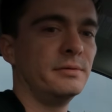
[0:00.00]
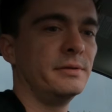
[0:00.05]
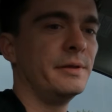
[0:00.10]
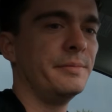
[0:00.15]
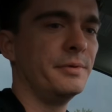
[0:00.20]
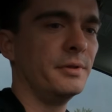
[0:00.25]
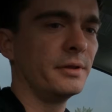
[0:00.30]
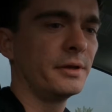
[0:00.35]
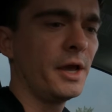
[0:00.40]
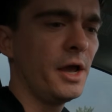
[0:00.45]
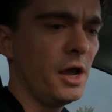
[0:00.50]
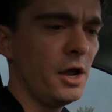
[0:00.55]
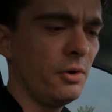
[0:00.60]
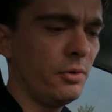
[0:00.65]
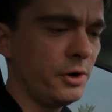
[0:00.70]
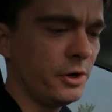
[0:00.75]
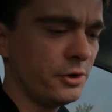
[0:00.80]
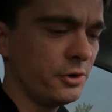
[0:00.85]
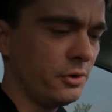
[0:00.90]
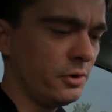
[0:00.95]
they'd be like, hey,
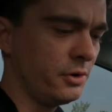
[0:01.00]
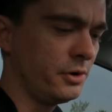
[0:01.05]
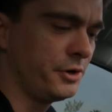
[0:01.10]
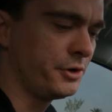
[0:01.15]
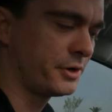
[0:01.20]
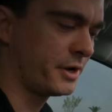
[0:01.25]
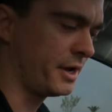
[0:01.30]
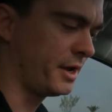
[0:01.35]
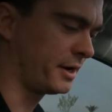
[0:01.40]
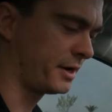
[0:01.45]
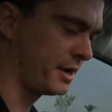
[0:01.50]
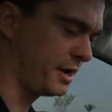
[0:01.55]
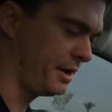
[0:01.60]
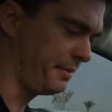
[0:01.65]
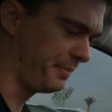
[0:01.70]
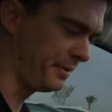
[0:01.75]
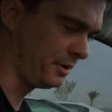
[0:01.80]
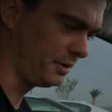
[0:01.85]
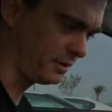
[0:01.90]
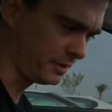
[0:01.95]
what are you doing? You can't
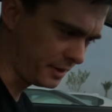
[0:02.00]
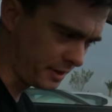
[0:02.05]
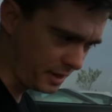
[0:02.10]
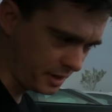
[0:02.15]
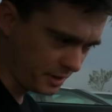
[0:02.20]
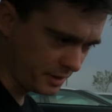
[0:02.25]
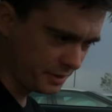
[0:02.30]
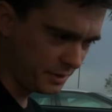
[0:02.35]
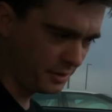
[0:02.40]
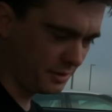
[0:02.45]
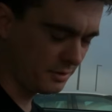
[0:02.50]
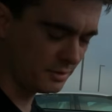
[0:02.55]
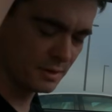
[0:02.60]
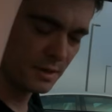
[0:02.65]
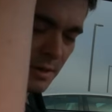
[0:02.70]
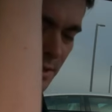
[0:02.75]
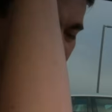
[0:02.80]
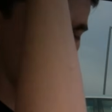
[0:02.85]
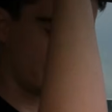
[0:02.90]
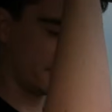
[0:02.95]
camp here, get out of here.
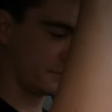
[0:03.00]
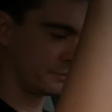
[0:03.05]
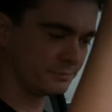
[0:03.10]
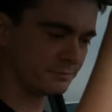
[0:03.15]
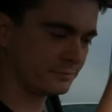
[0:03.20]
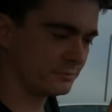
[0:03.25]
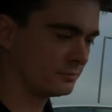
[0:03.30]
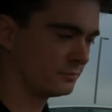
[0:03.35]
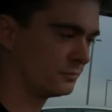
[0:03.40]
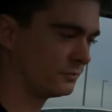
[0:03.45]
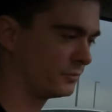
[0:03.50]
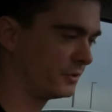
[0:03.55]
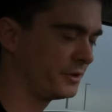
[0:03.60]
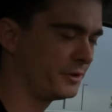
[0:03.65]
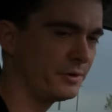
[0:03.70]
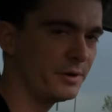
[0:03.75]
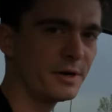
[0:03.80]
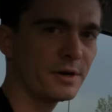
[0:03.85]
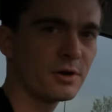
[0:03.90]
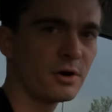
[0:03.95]
When
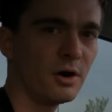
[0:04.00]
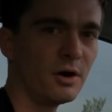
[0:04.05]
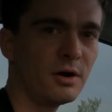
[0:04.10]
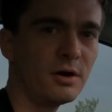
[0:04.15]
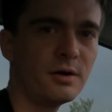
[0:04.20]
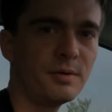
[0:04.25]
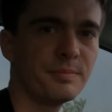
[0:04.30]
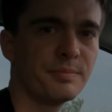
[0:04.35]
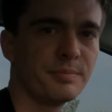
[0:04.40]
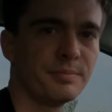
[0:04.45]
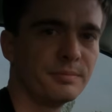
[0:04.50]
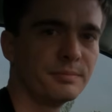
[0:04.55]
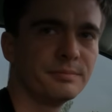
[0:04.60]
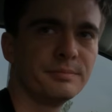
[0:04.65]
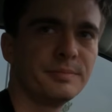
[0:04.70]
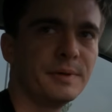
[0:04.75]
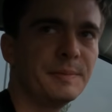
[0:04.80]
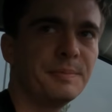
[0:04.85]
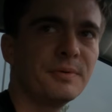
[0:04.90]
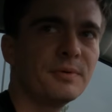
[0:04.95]
you're in a car,
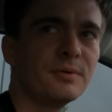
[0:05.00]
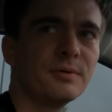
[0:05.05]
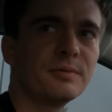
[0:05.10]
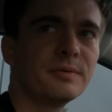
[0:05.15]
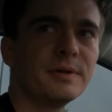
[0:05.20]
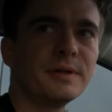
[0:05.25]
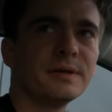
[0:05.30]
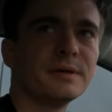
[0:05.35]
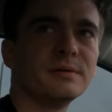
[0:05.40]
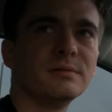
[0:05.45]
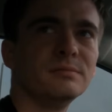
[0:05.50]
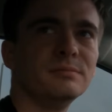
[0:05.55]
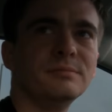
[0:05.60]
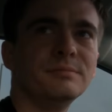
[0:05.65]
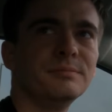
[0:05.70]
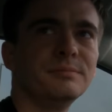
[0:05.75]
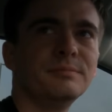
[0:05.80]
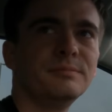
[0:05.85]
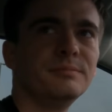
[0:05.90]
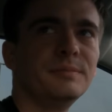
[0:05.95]
people don't really
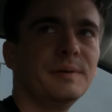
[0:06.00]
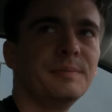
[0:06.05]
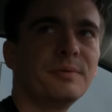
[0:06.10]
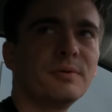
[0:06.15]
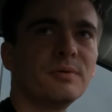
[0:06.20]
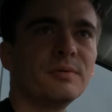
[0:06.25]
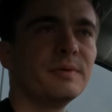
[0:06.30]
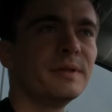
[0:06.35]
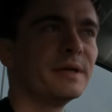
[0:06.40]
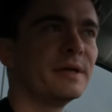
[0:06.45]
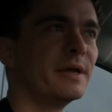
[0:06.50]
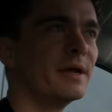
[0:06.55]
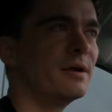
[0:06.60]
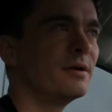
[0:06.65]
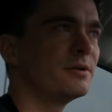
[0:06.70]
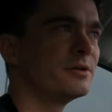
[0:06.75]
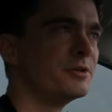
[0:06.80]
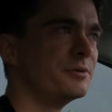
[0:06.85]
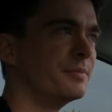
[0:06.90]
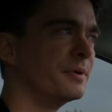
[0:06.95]

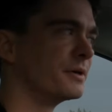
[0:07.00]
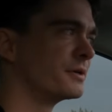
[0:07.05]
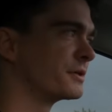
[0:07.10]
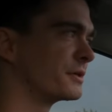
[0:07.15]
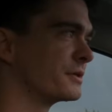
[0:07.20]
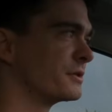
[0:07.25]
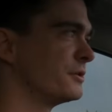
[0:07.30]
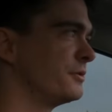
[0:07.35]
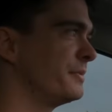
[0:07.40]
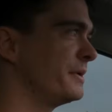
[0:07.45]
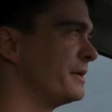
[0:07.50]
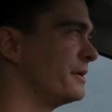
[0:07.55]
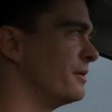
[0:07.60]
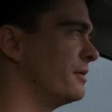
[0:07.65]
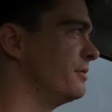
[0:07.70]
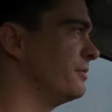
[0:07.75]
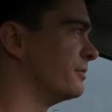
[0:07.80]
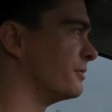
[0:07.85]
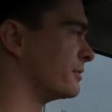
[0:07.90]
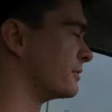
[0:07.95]
care too much because nobody
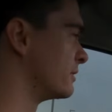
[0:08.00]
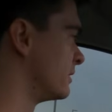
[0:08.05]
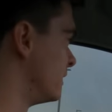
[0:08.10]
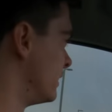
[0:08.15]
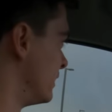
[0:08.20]
knows.